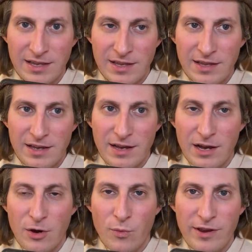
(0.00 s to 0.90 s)

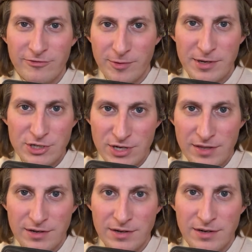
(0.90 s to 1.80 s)
away from each
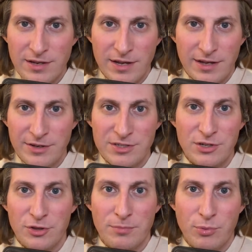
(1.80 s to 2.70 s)
other until
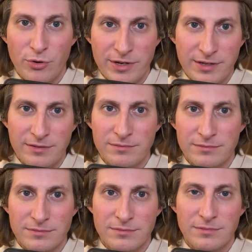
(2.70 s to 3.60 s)
boarding
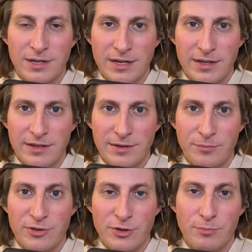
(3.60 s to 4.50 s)

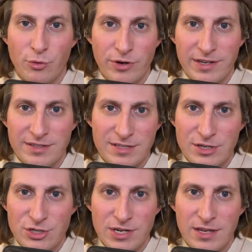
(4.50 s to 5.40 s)
is
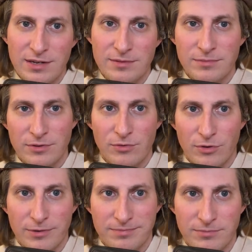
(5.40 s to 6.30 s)
initiated
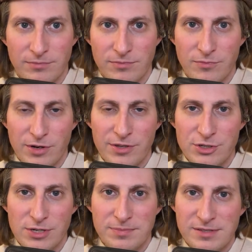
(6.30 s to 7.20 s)
or one of the
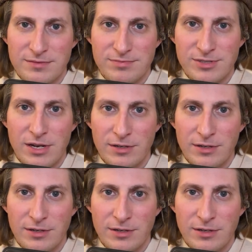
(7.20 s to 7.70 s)
ships is sunk.